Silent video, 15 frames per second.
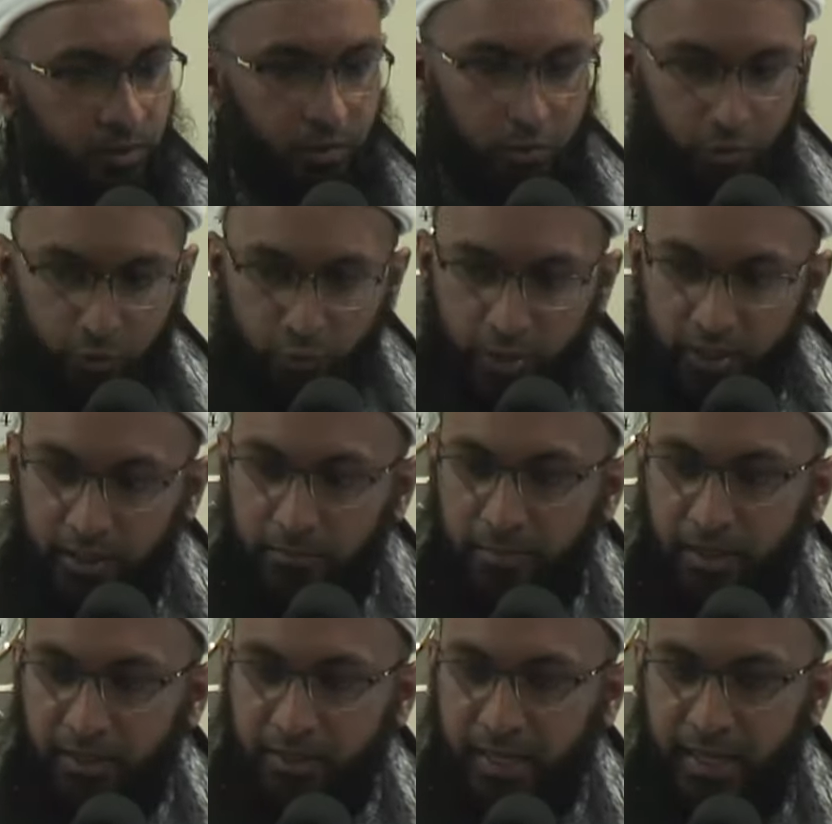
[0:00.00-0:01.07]
created
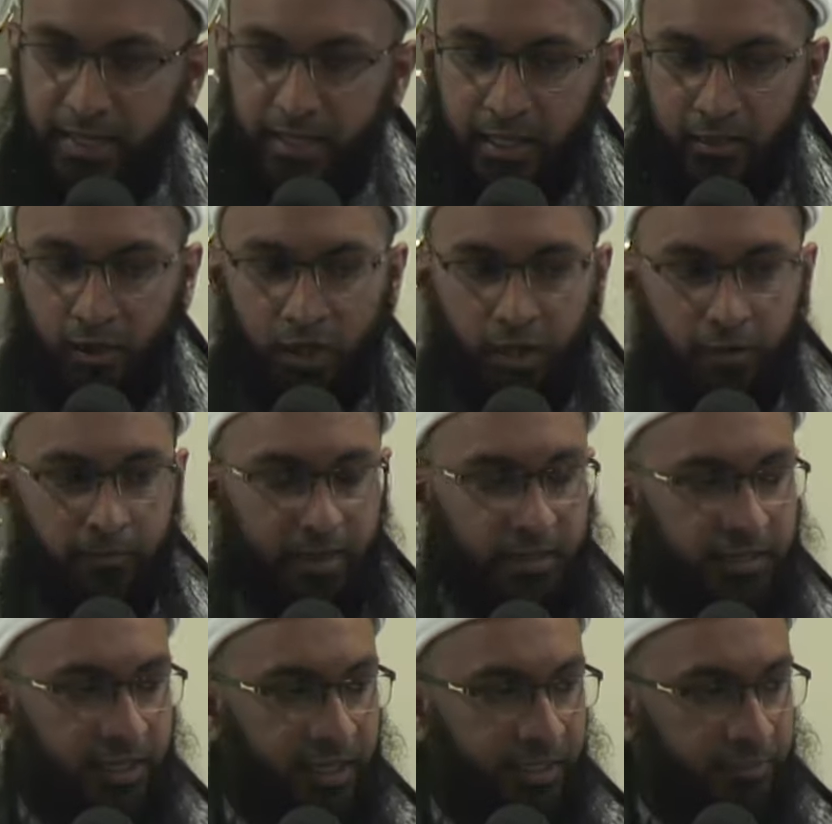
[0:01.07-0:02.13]
mankind and honored
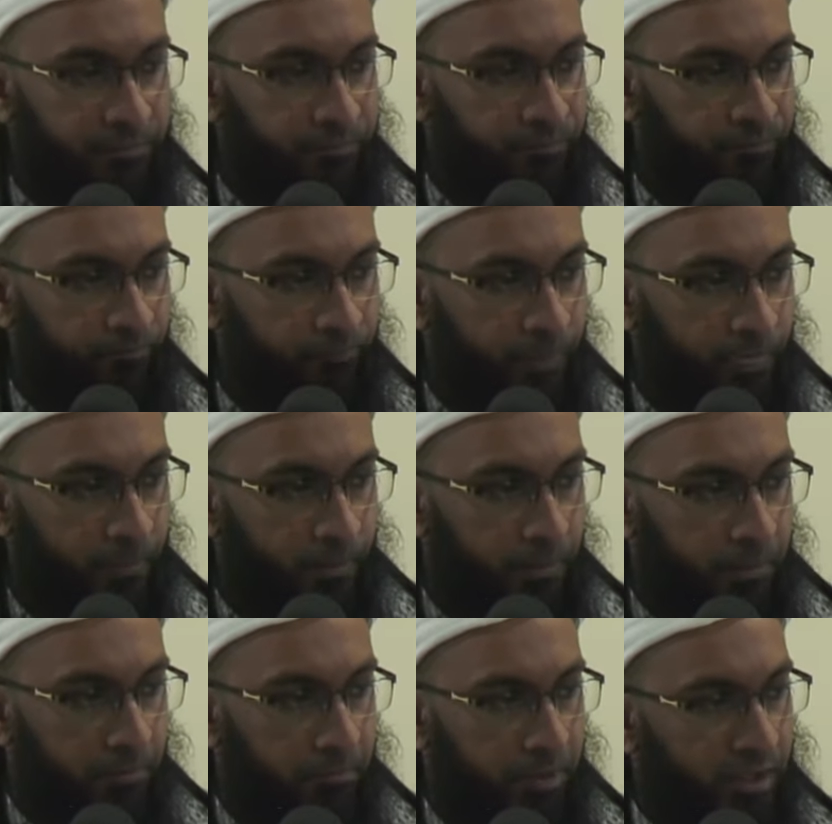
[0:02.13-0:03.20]
mankind
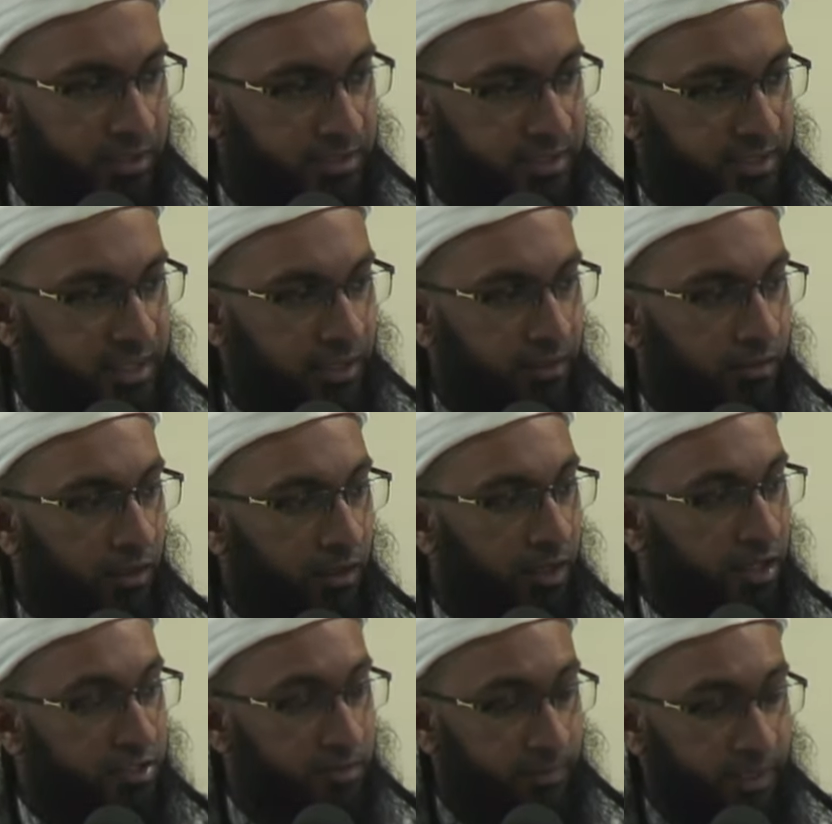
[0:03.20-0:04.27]
but still,
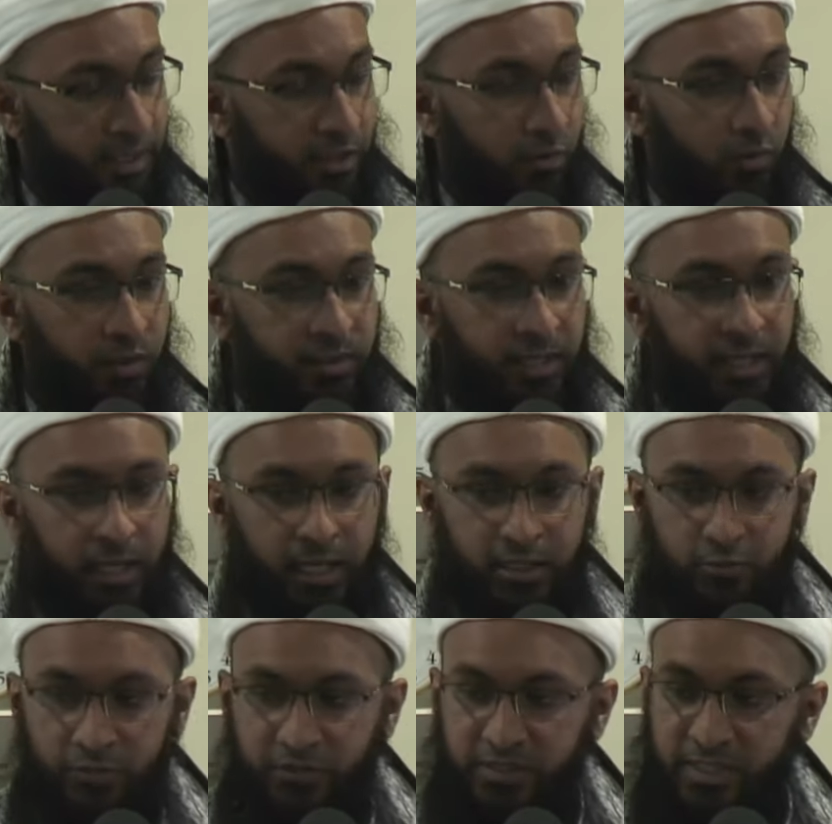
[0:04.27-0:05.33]
Allah subhanahu wa ta'ala, as
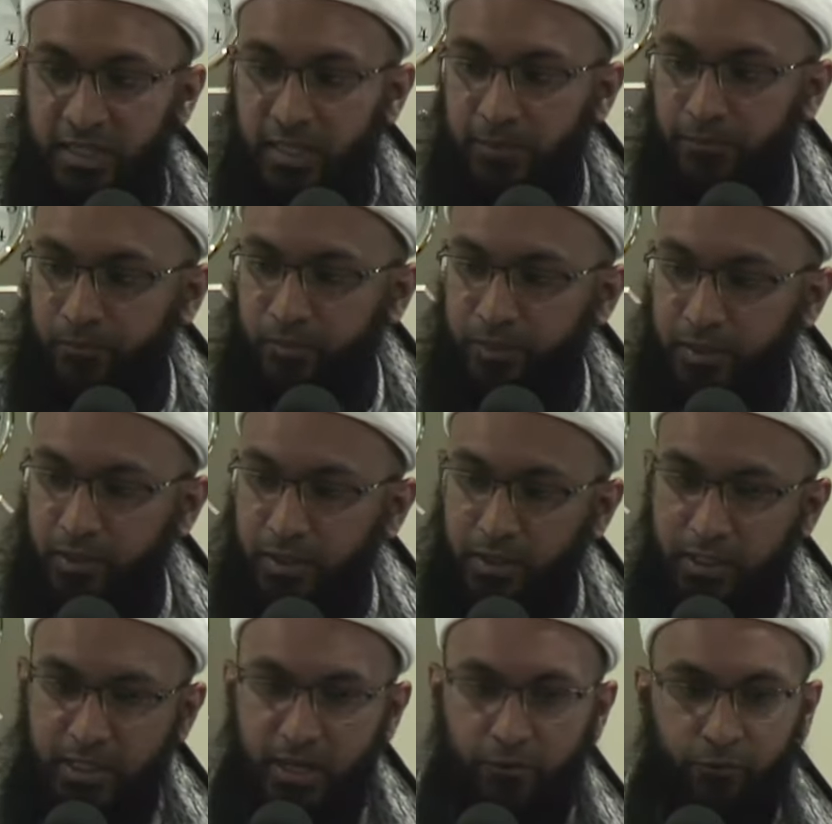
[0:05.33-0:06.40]
we've seen,
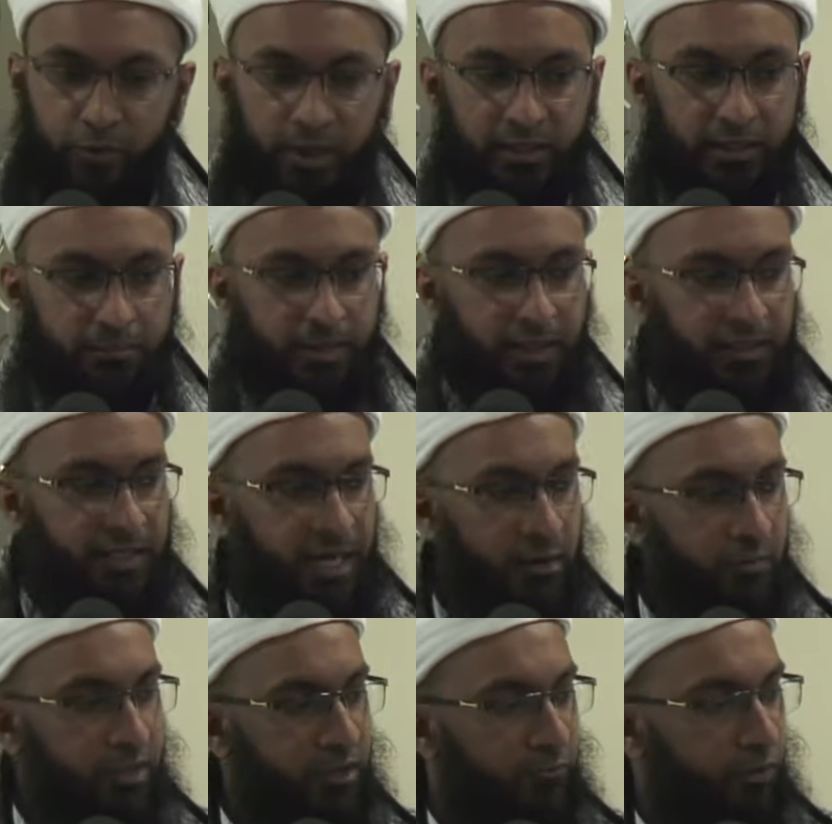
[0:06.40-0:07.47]
He have granted mankind
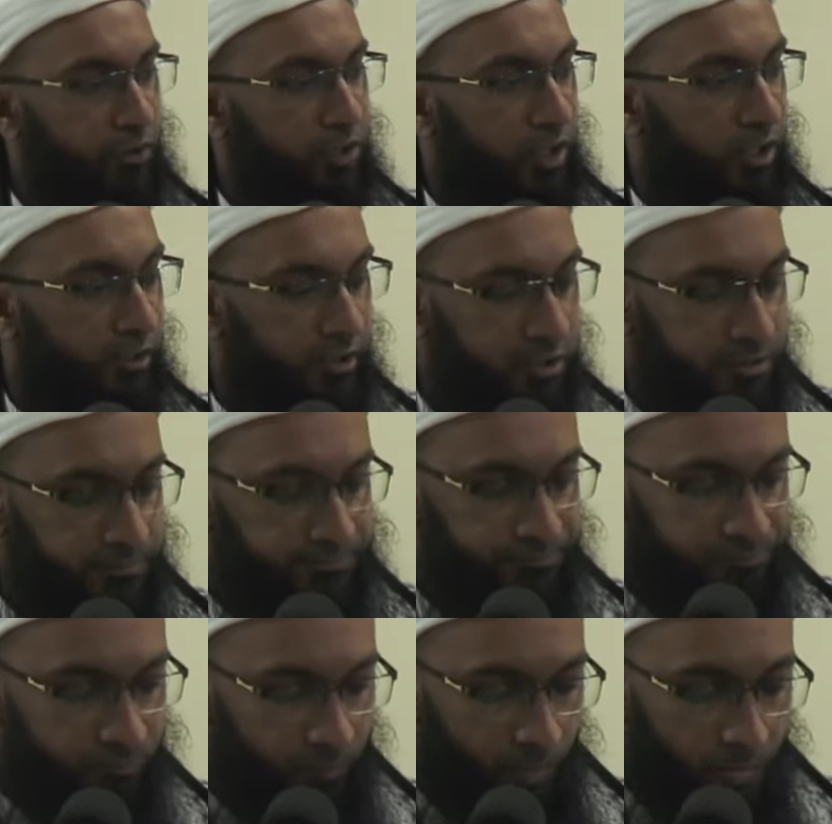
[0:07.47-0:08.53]
with different colors.
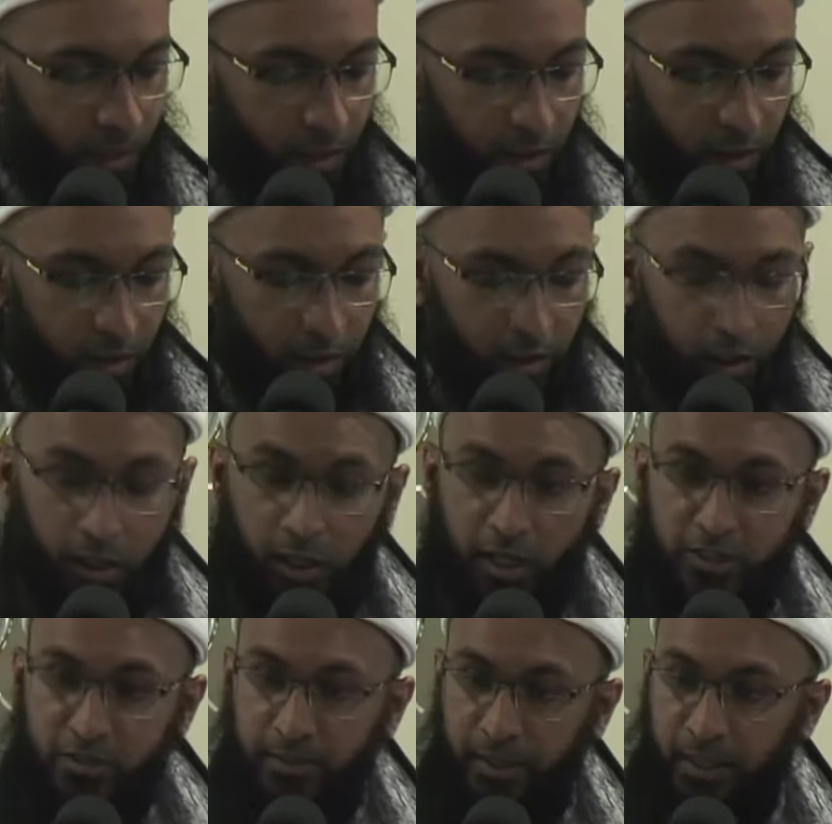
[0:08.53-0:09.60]
Allah
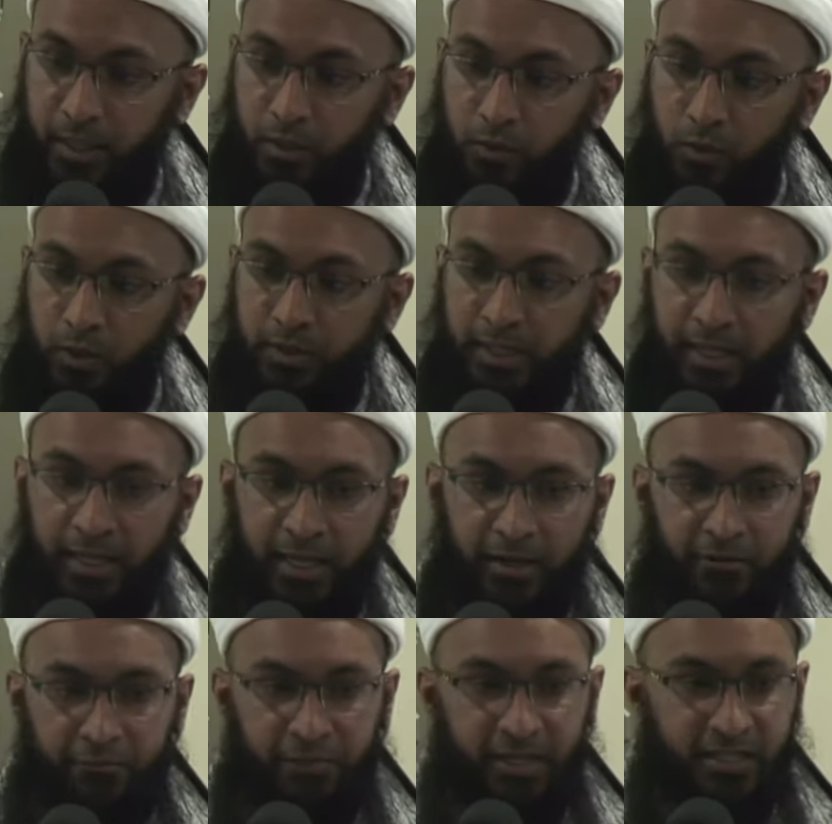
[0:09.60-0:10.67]
subhanahu wa
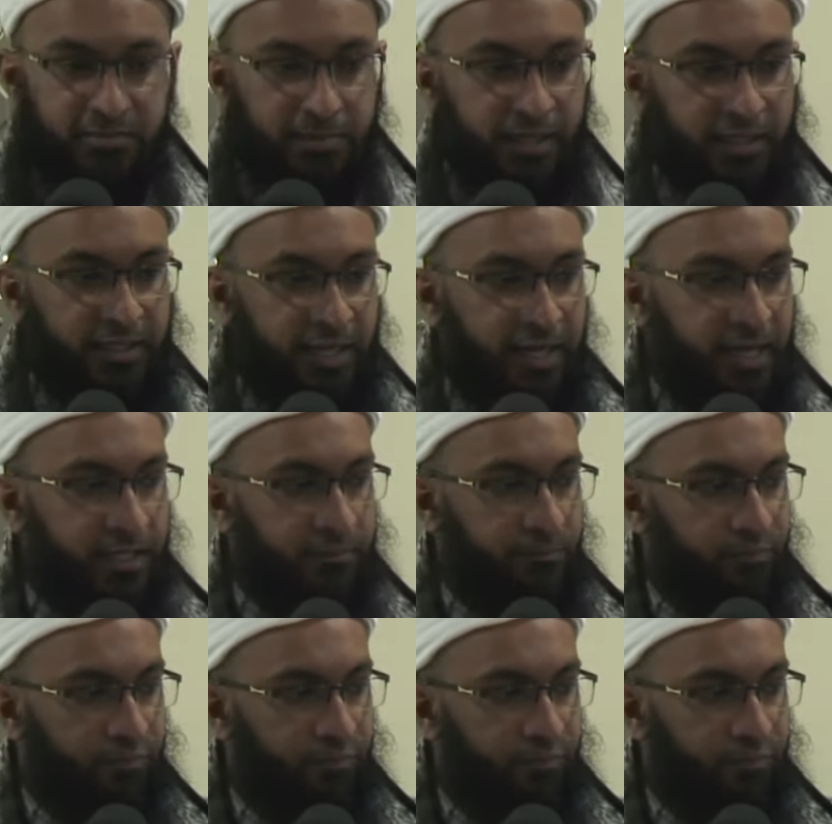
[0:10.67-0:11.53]
ta'ala placed mankind